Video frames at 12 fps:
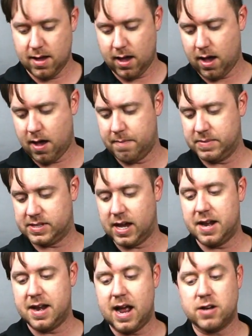It's
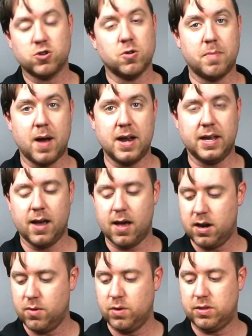got natural binding
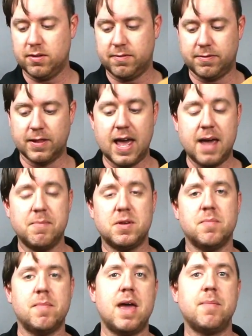on it with a
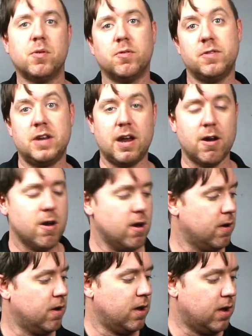flamed maple
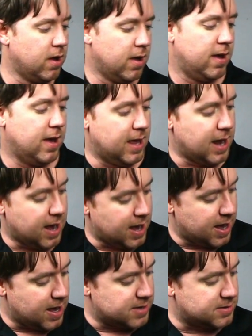veneer. It
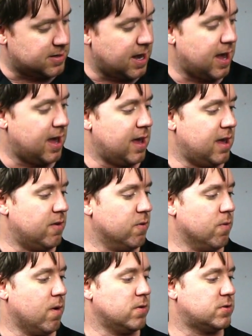has a
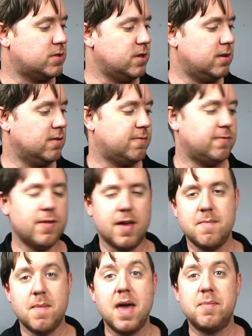roasted
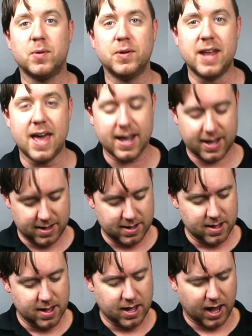flame maple neck
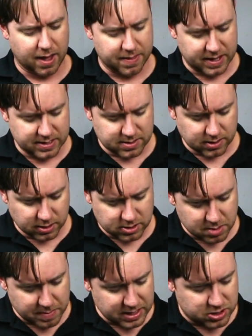that looks
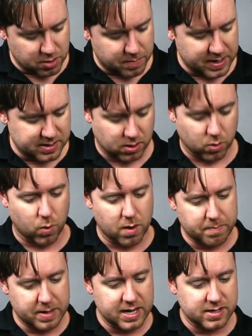to be
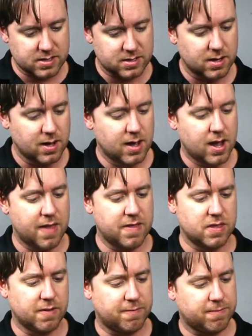one piece, and
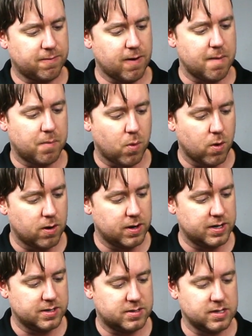then the fretboard
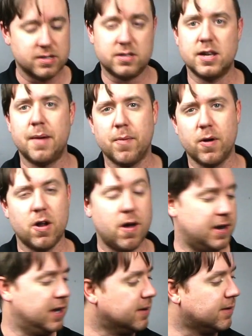is separate
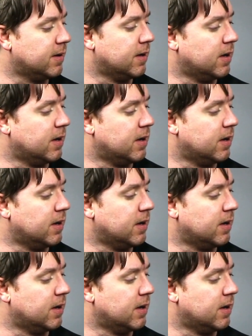on it.